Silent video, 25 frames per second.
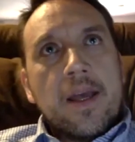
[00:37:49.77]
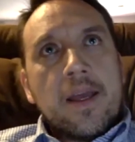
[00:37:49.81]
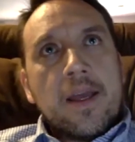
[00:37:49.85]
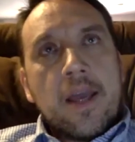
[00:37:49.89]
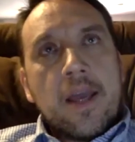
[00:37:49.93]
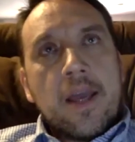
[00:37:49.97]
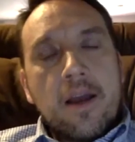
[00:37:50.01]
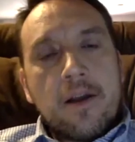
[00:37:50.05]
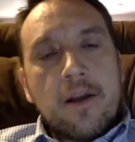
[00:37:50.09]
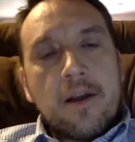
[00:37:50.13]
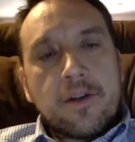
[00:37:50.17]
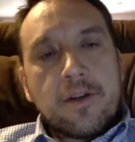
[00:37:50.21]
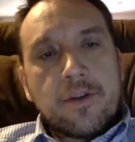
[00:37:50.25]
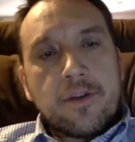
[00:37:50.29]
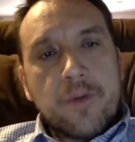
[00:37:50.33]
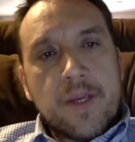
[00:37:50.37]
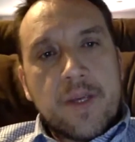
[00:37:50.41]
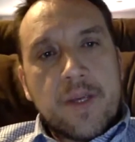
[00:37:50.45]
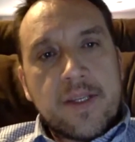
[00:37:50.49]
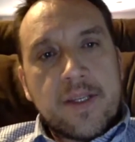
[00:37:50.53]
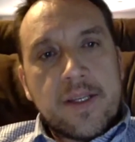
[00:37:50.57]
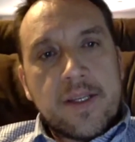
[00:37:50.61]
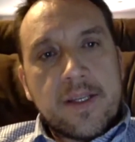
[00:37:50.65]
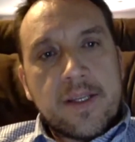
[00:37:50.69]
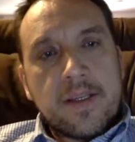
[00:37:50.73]

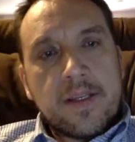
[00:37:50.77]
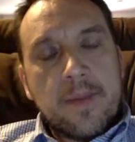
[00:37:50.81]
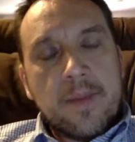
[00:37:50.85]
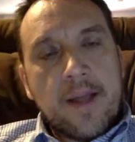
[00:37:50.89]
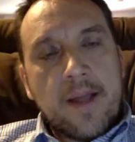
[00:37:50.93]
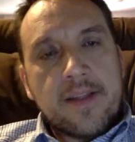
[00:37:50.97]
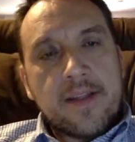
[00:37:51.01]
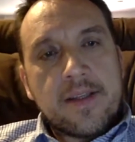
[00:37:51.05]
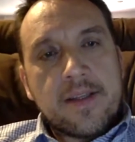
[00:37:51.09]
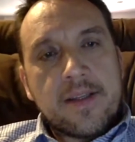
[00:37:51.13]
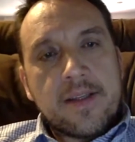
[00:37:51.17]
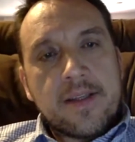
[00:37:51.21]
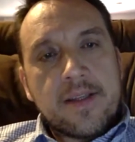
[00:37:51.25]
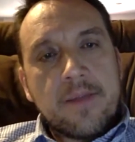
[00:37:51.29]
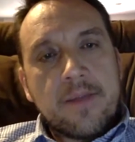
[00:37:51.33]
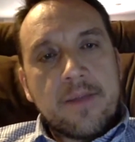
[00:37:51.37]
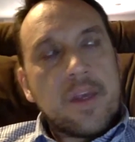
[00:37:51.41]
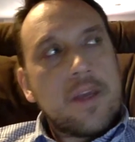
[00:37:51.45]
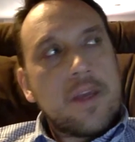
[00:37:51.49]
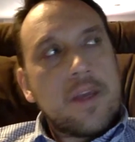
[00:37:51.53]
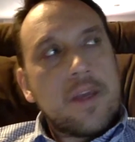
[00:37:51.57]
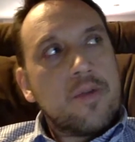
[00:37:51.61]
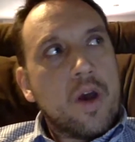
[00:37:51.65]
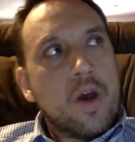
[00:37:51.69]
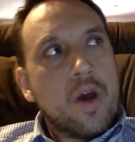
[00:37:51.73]
characteristics about something
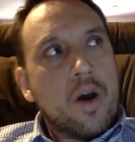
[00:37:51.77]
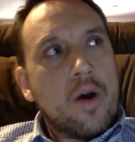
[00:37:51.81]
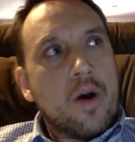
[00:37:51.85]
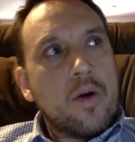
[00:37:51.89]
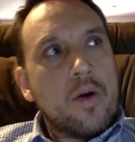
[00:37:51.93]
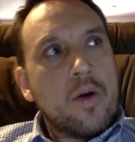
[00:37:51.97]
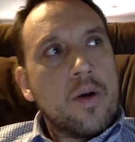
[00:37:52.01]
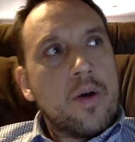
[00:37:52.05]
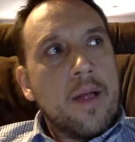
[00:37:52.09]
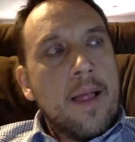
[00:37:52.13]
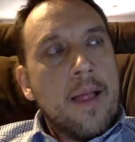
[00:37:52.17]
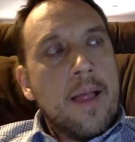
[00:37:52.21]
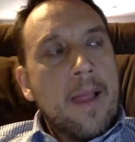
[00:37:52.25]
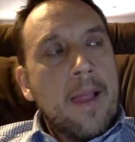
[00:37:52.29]
you know